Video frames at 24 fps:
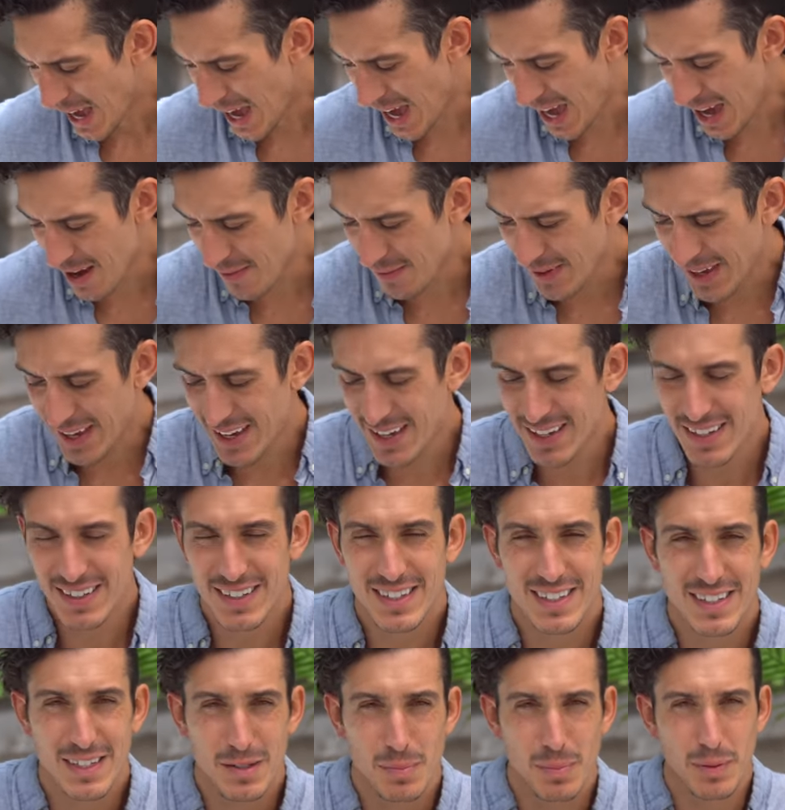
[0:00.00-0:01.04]
have a
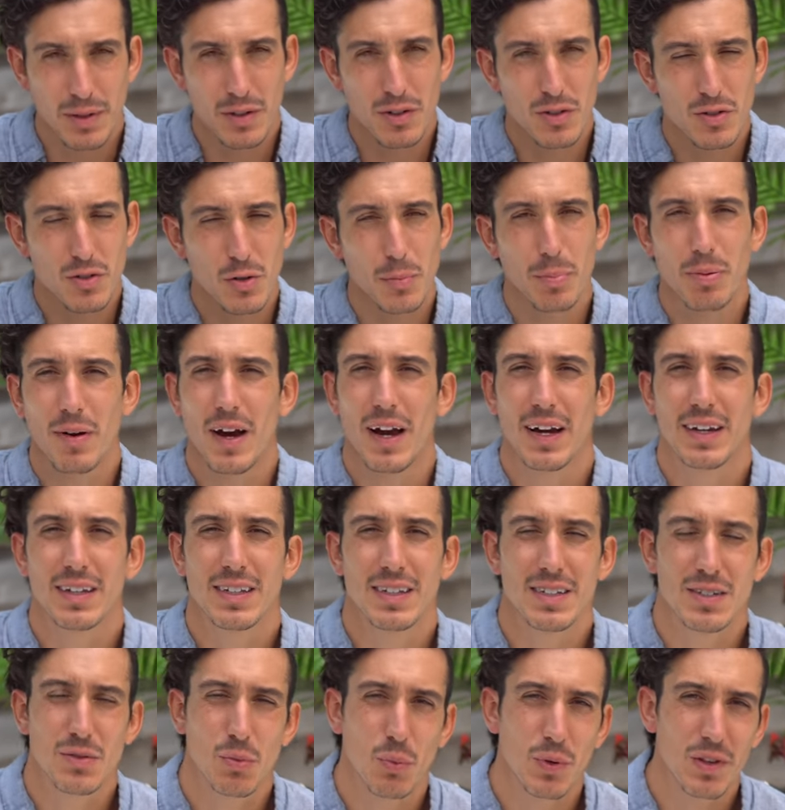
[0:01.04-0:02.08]
spiritual
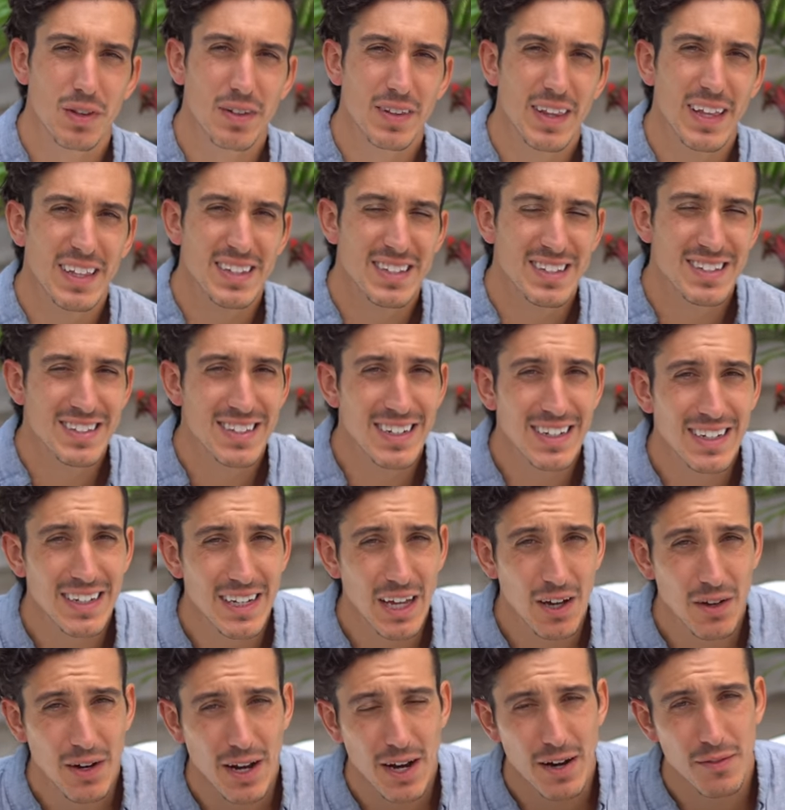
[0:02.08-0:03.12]
practice, whether that's sitting
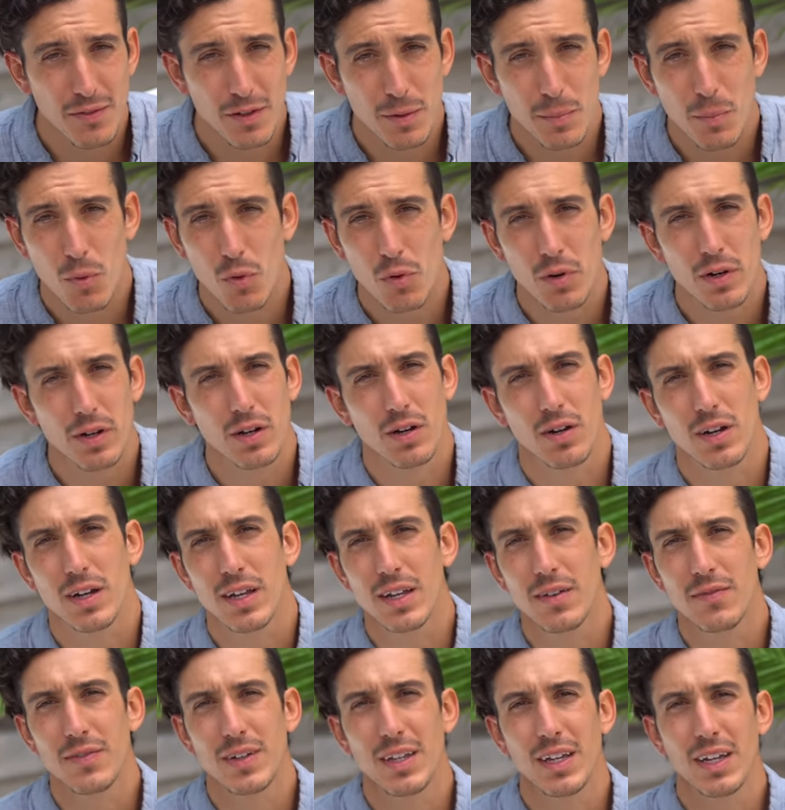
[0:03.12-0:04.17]
down every morning or
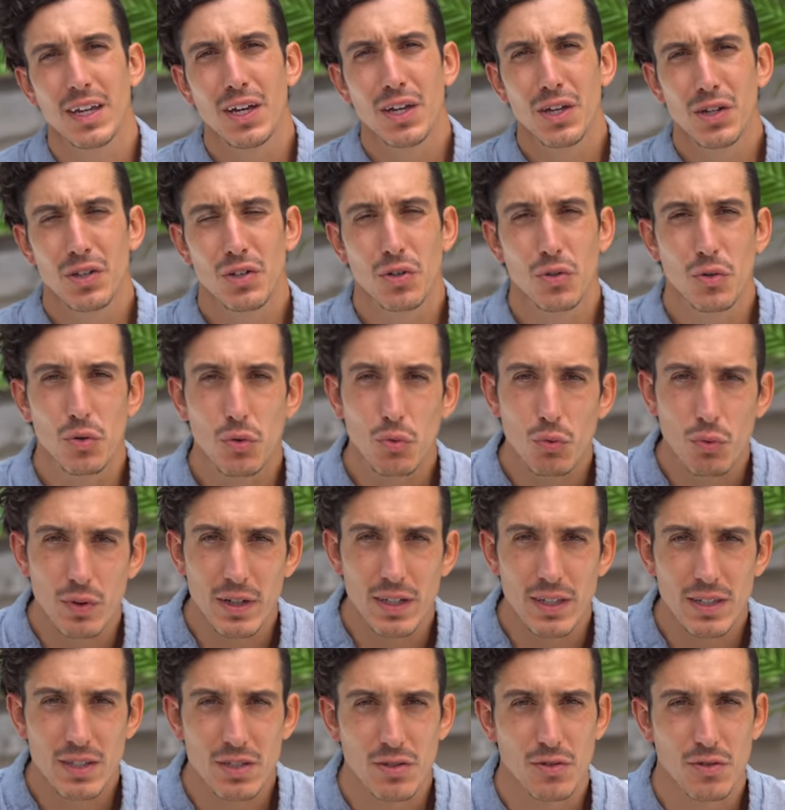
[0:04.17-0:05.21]
evening to read